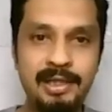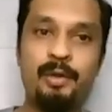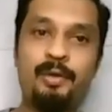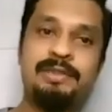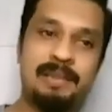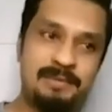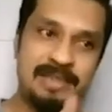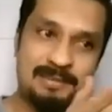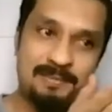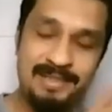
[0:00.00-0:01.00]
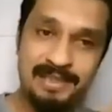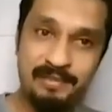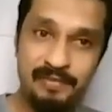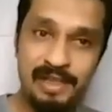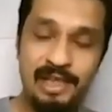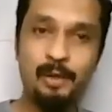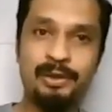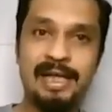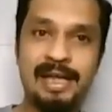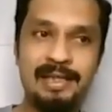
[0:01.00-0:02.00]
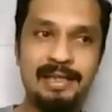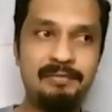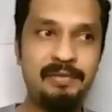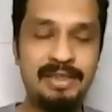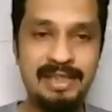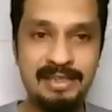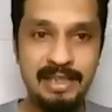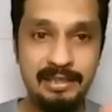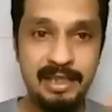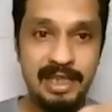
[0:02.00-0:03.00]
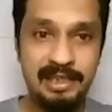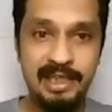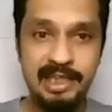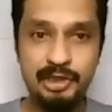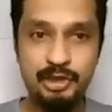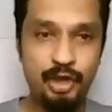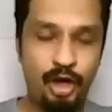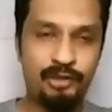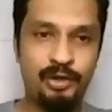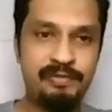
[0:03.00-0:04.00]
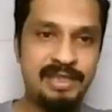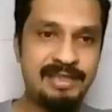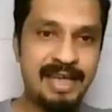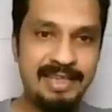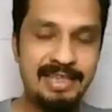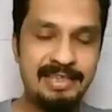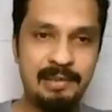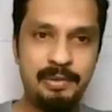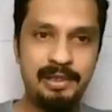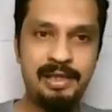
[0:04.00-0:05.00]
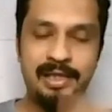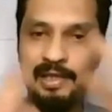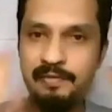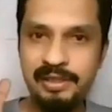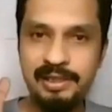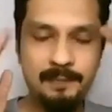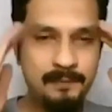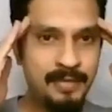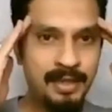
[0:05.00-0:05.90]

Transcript: Aur jab suspense reveal hota hai with that connecting shot of the dining table and everything,